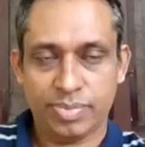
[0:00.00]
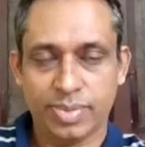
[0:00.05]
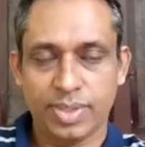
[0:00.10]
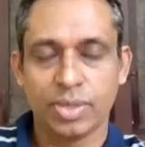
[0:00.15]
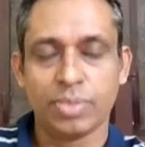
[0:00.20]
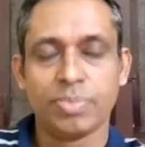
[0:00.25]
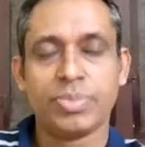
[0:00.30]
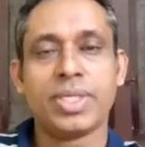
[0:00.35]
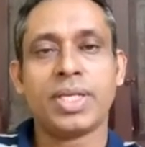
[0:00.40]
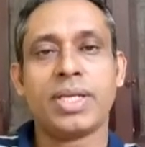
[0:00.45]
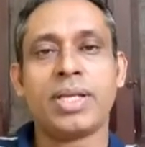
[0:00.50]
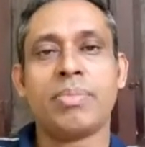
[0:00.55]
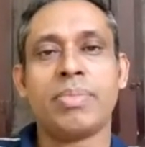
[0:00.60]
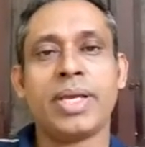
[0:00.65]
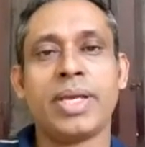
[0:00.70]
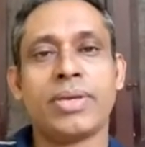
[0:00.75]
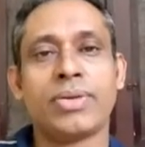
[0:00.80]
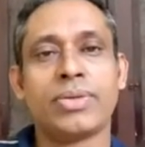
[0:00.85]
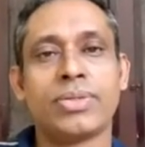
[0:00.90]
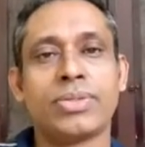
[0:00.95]
An optical
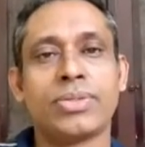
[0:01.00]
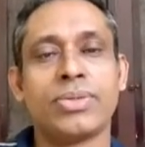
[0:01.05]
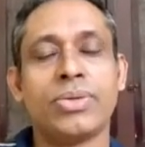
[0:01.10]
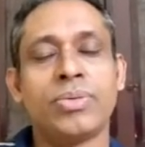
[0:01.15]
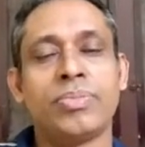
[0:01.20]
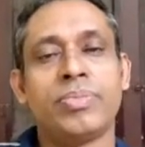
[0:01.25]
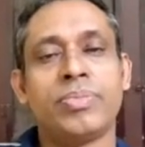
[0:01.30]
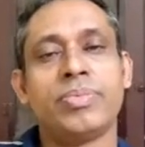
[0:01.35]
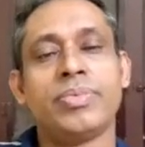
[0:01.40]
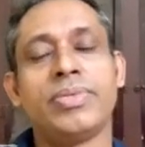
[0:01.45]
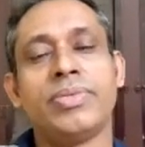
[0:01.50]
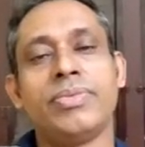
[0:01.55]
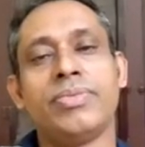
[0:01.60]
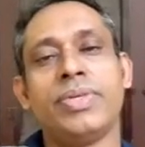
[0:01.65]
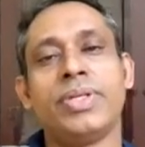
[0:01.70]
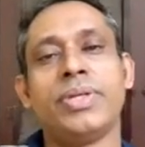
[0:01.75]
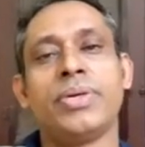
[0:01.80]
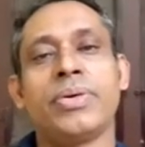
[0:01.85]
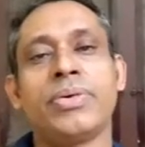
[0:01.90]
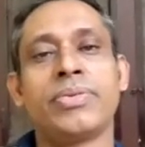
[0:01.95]
microscope,
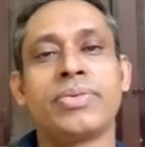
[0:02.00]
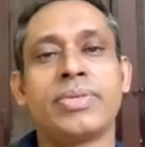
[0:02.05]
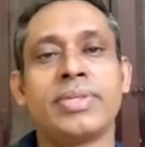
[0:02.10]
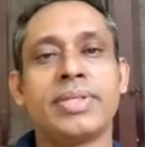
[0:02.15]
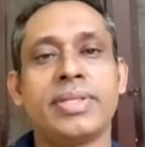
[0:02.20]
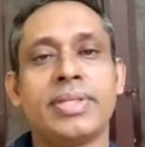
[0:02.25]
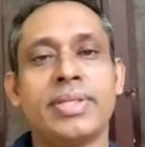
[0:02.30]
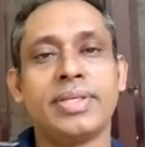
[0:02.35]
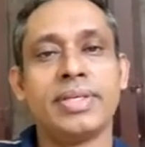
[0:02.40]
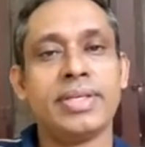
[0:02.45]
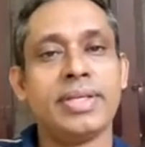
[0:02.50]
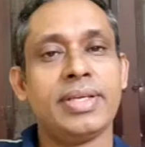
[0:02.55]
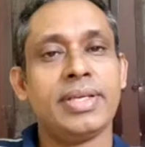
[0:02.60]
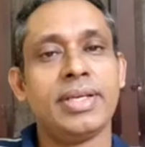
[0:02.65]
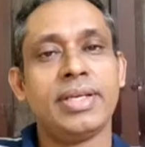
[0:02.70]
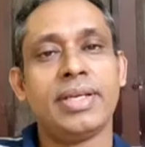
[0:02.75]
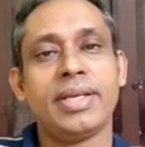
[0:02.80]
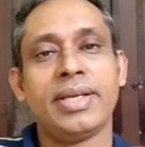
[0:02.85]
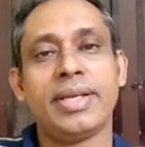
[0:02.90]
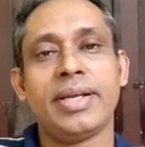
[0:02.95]
you know,
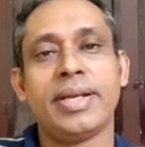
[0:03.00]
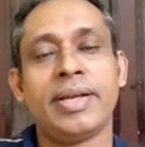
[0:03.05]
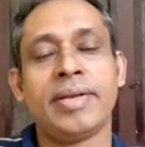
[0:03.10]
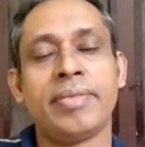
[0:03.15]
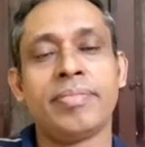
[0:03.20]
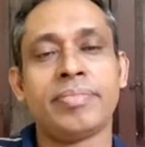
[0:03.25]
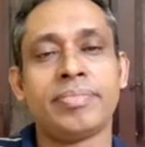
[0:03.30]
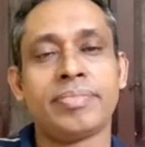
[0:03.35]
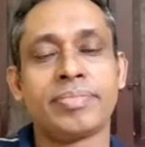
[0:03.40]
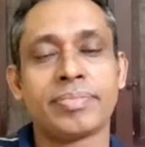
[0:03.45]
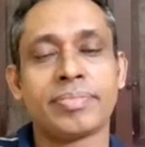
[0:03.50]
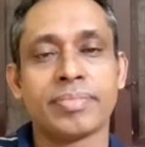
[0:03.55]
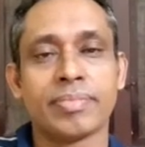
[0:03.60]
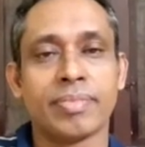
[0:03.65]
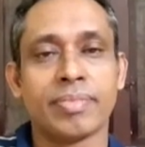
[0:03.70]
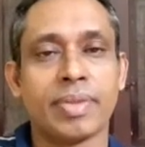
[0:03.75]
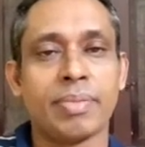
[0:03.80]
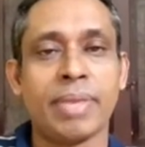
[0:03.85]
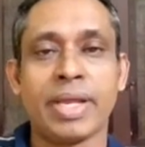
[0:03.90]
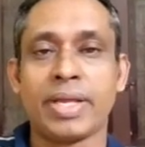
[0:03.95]
a
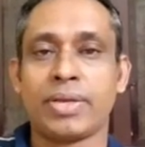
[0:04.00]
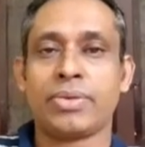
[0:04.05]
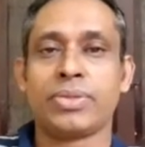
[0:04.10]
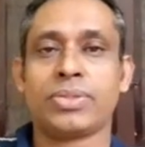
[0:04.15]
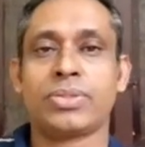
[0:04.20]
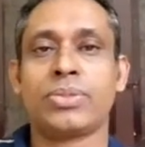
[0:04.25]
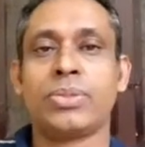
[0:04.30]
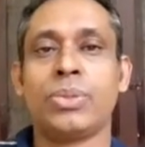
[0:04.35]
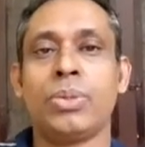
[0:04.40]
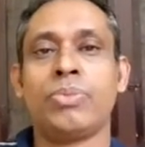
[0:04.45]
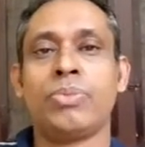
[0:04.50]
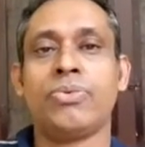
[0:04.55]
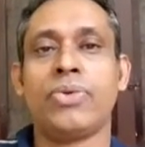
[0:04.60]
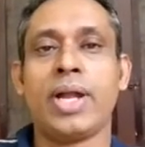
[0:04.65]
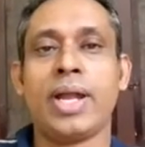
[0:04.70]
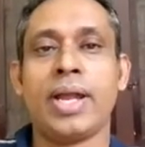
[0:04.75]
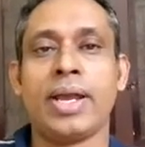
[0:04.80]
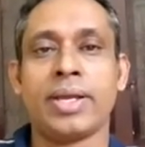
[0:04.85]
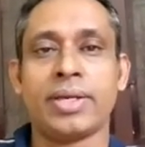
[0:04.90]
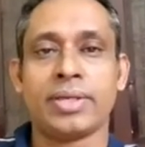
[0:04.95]
microscope
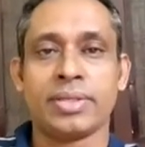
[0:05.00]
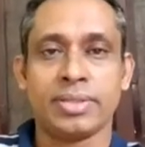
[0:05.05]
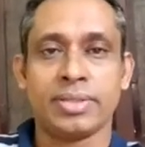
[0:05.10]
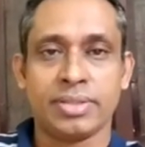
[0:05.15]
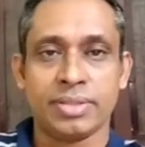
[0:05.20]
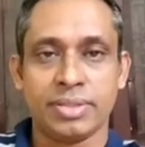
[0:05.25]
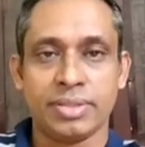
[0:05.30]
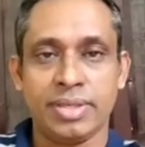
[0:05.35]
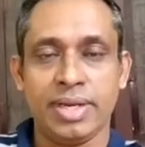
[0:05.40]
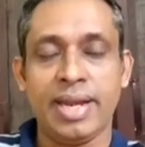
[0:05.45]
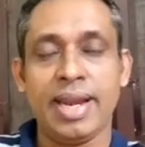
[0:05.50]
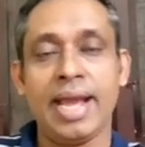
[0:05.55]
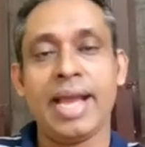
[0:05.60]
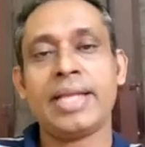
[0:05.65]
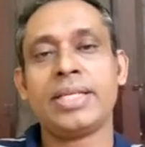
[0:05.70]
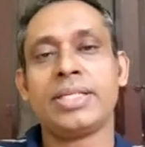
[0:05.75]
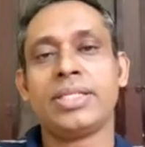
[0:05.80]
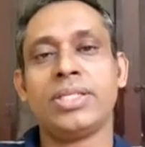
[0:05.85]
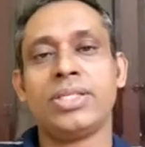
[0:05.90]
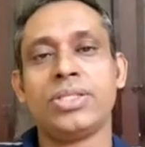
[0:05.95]
where
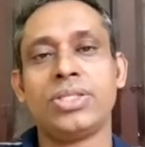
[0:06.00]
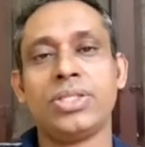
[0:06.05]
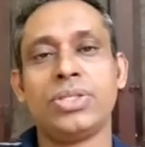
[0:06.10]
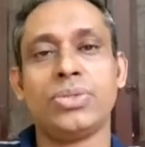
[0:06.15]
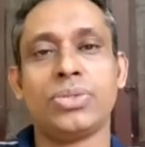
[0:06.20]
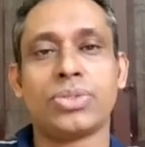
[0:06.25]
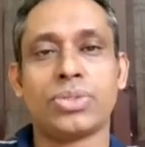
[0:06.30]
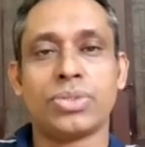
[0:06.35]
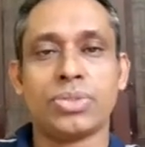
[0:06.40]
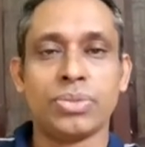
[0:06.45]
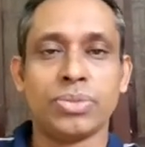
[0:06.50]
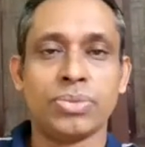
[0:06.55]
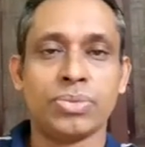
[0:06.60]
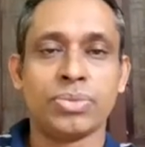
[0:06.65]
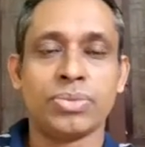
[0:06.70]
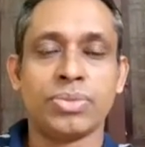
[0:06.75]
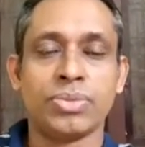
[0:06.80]
light is used to